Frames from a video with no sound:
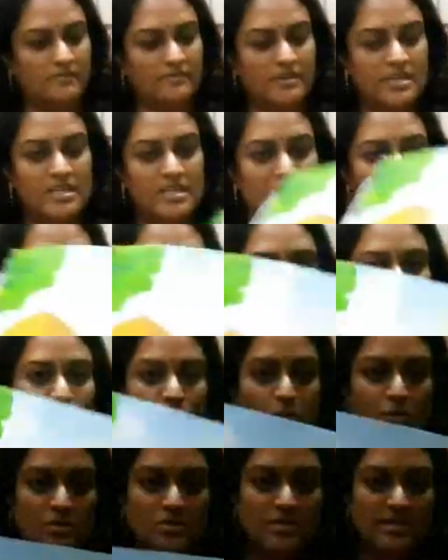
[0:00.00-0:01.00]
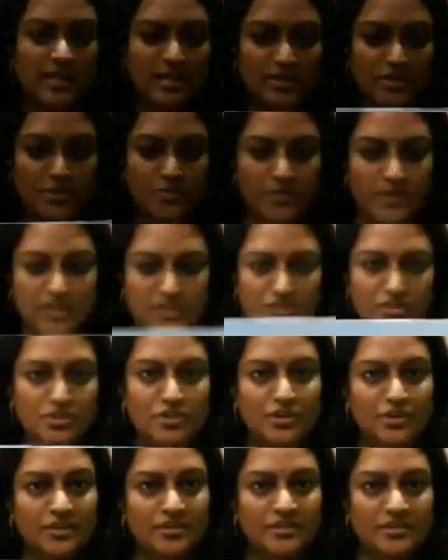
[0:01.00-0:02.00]
we can show such
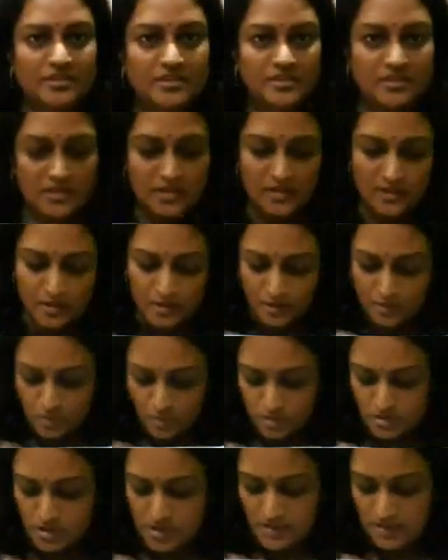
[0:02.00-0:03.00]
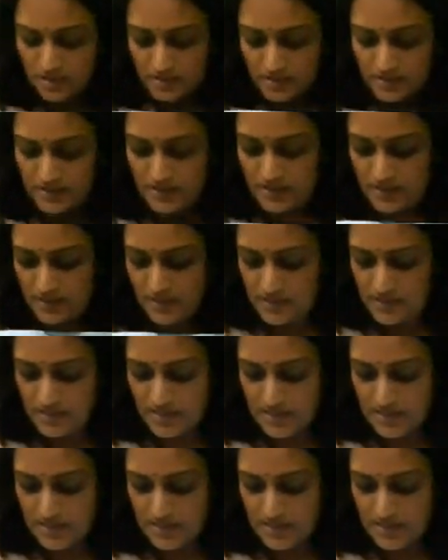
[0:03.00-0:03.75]
pictures to children